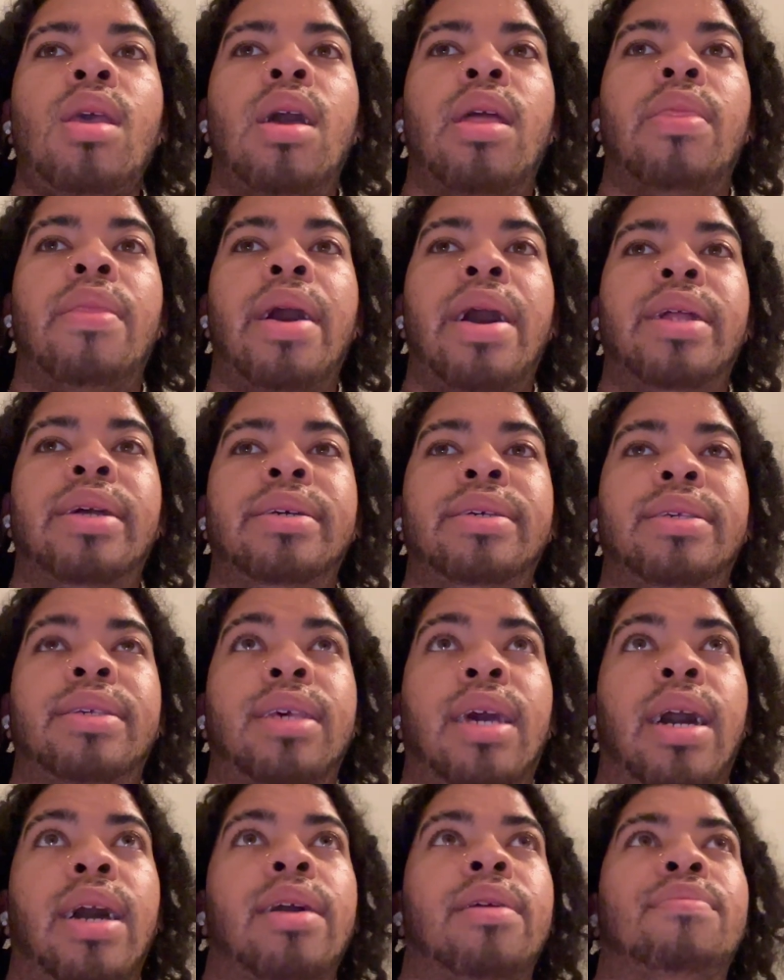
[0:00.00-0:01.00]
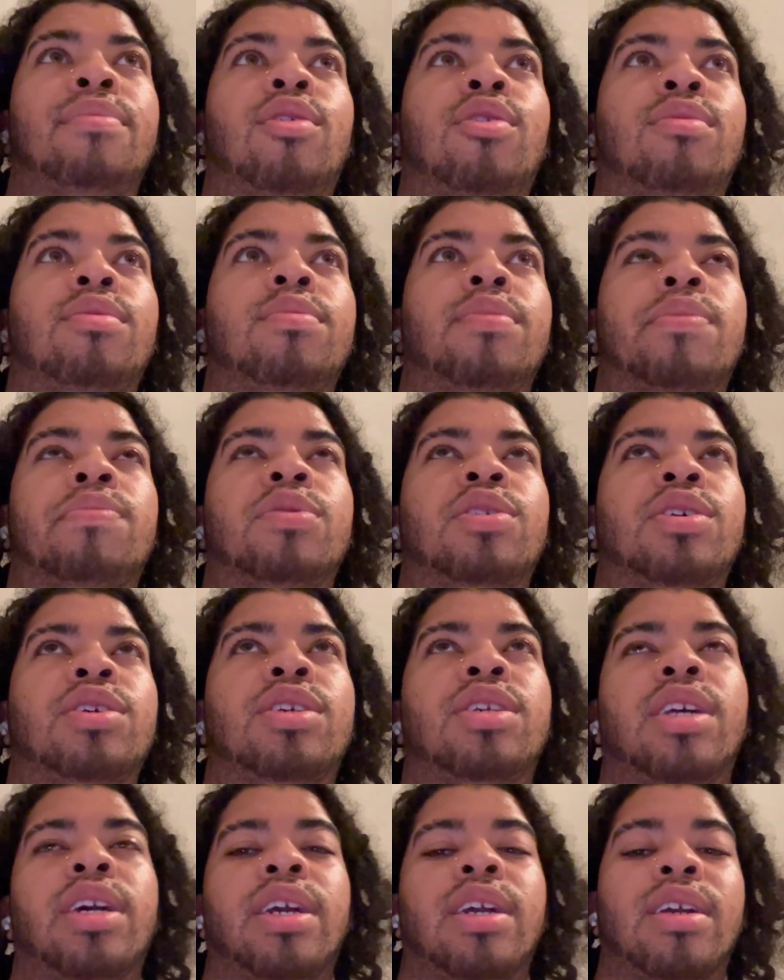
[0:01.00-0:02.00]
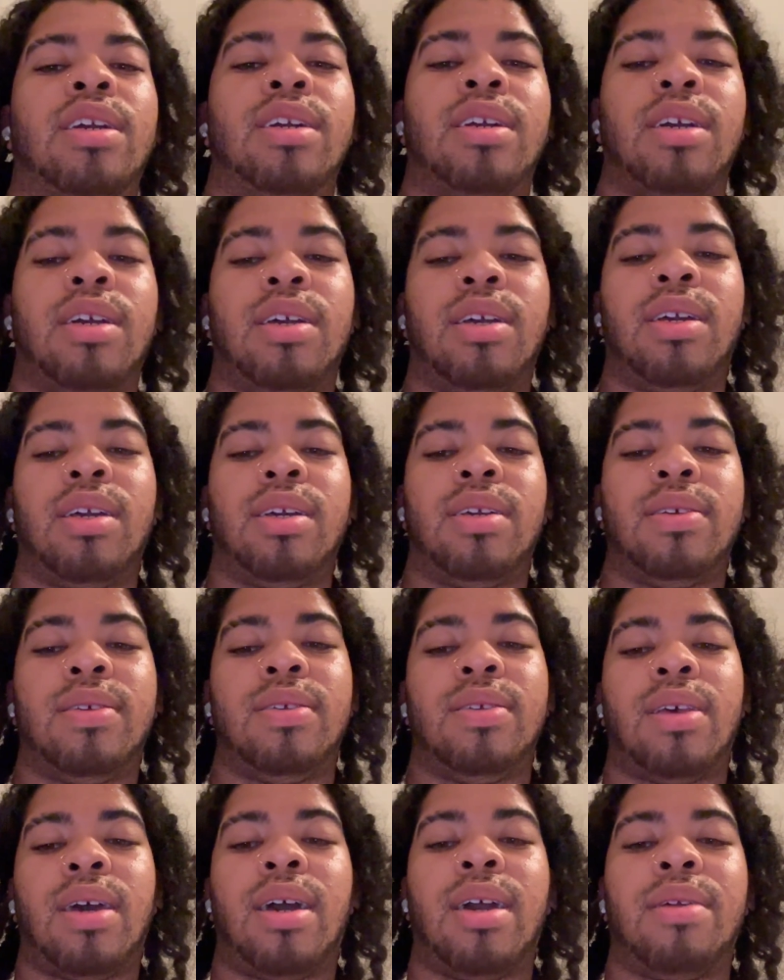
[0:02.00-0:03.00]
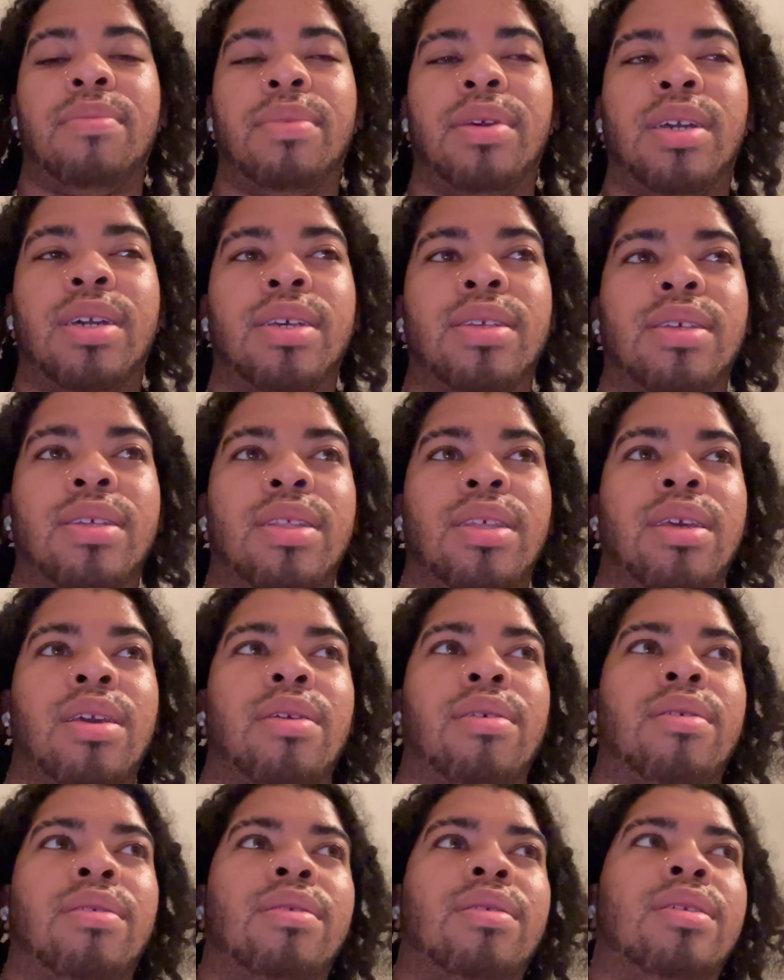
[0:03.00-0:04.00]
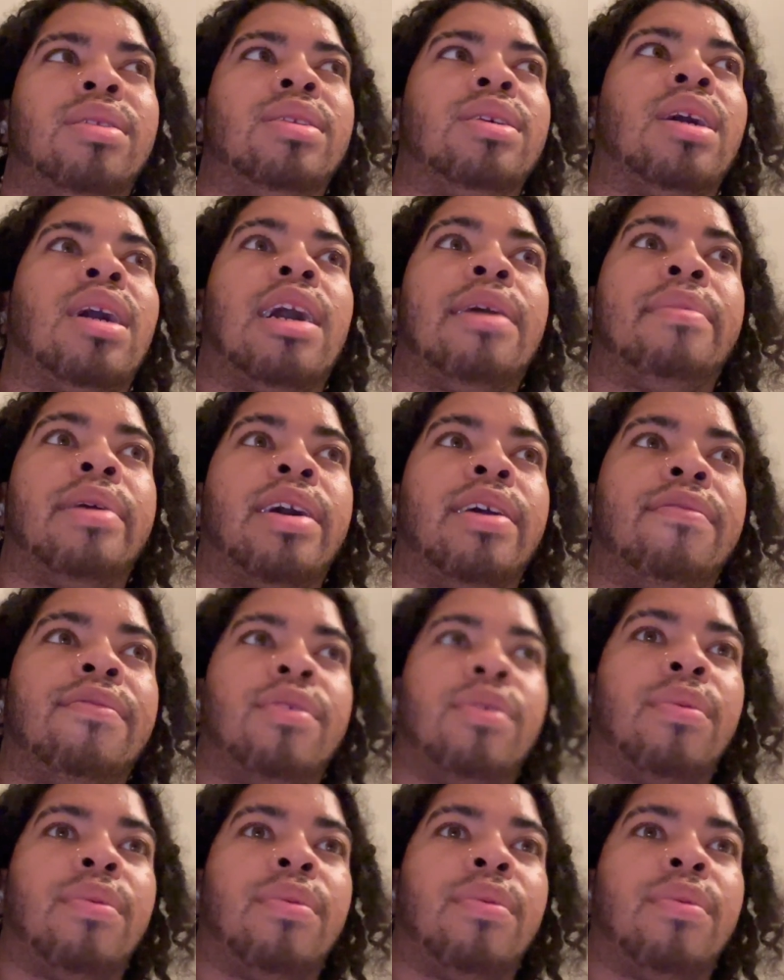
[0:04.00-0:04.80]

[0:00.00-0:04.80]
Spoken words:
Not a sighing moment, but I'm just like sighing because of the time I have to